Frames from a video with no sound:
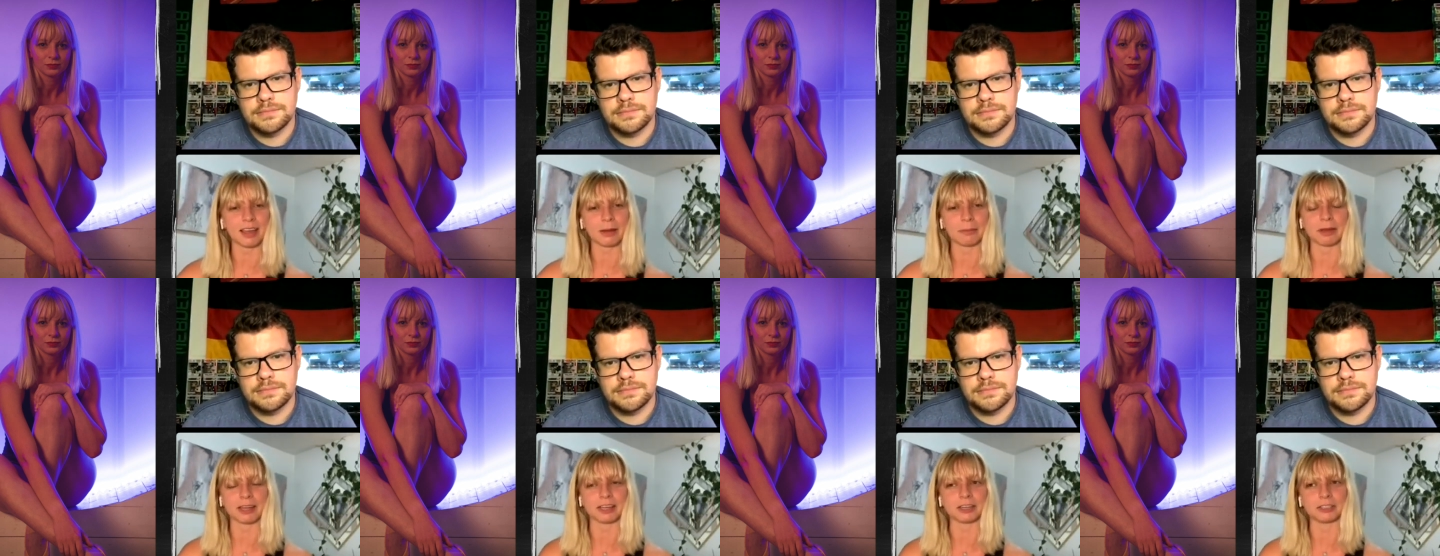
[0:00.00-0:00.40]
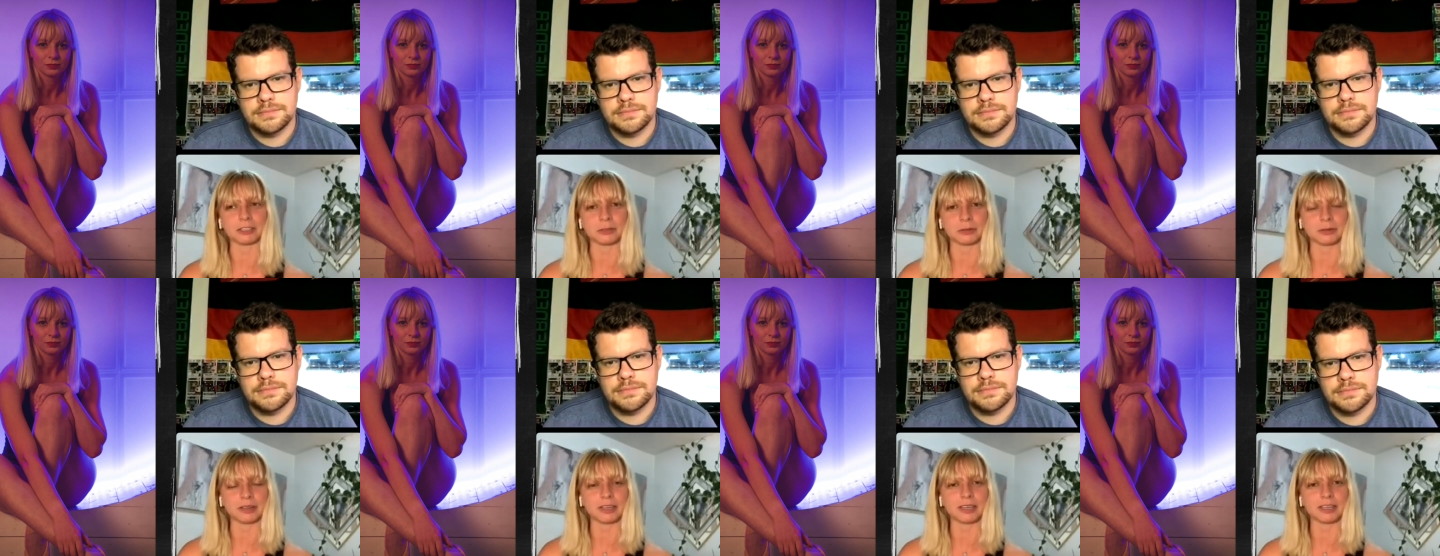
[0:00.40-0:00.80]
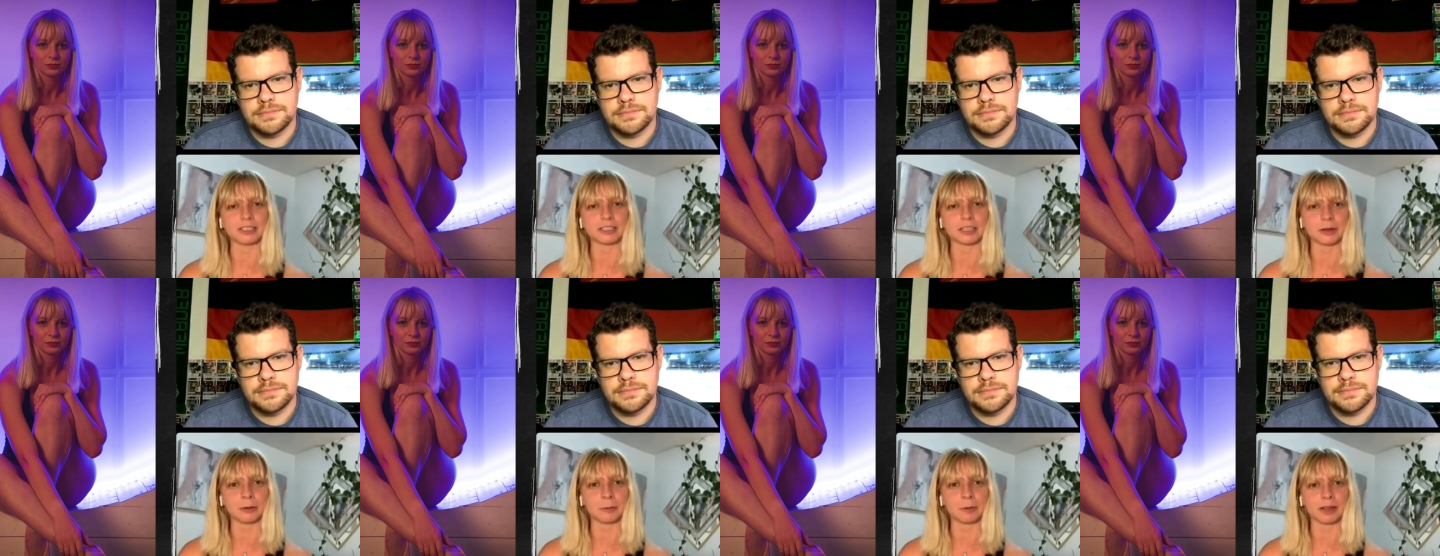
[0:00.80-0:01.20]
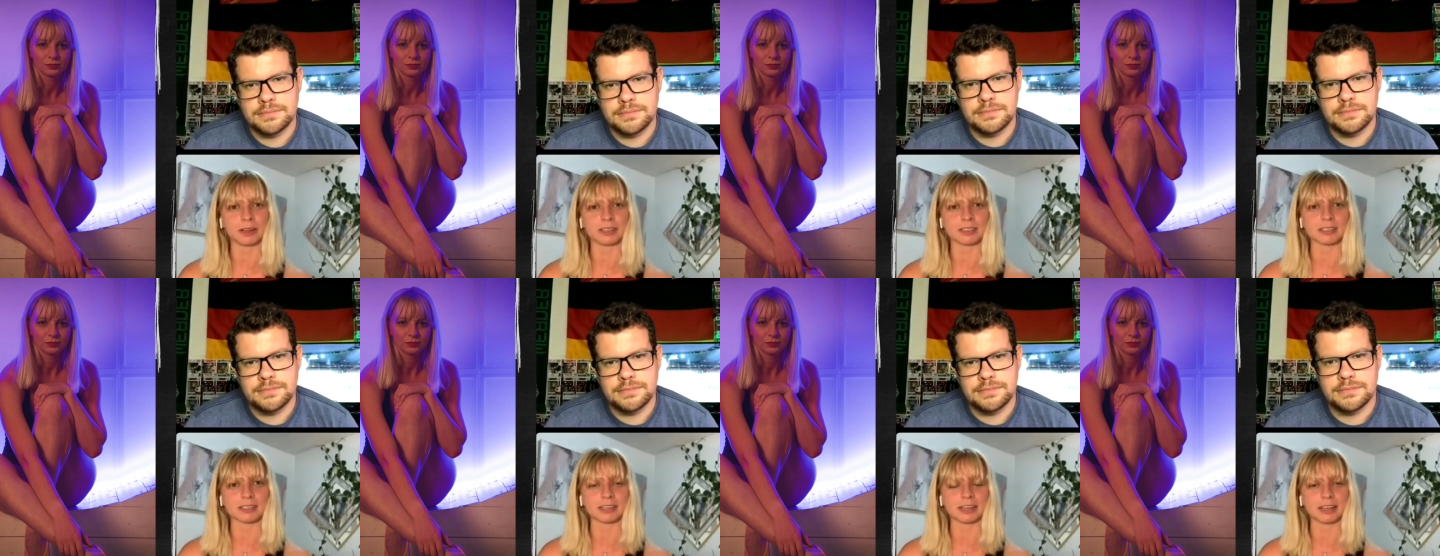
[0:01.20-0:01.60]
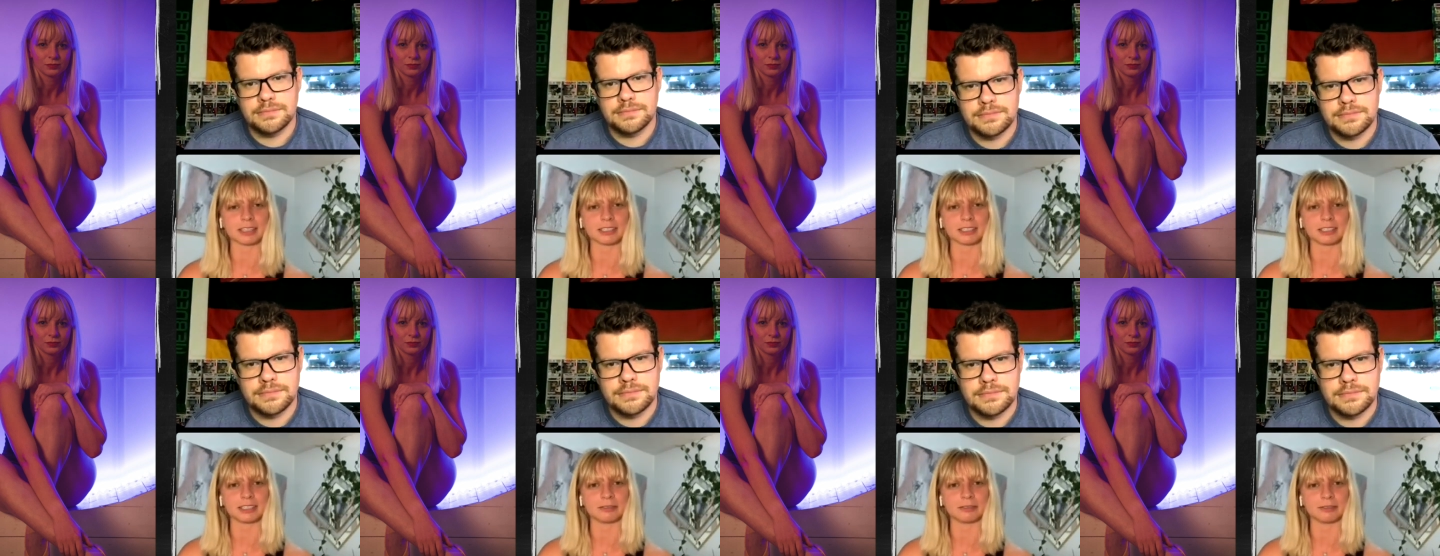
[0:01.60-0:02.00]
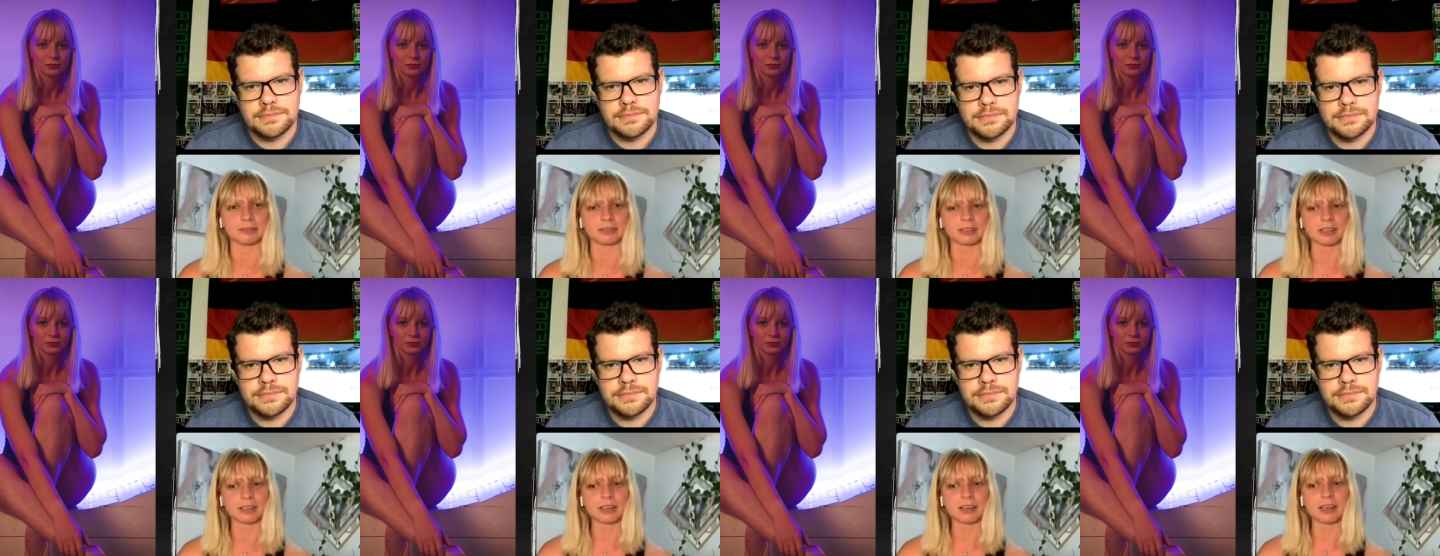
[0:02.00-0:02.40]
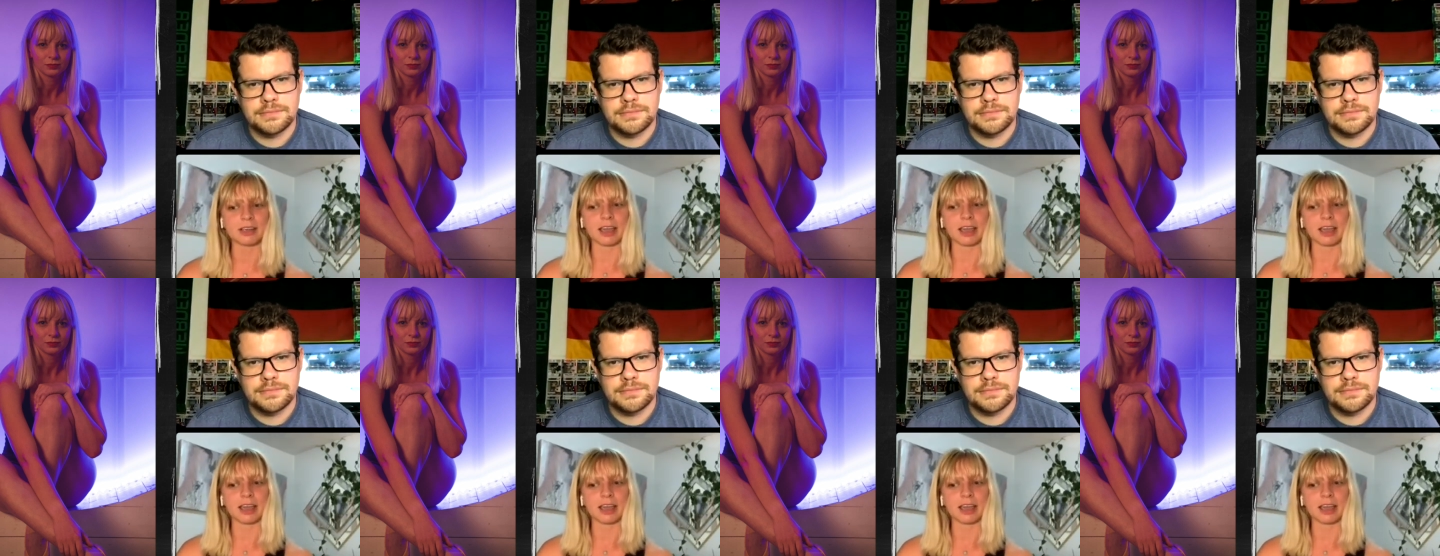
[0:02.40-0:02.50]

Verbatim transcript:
Speaker 1: I had joined a wellness collective,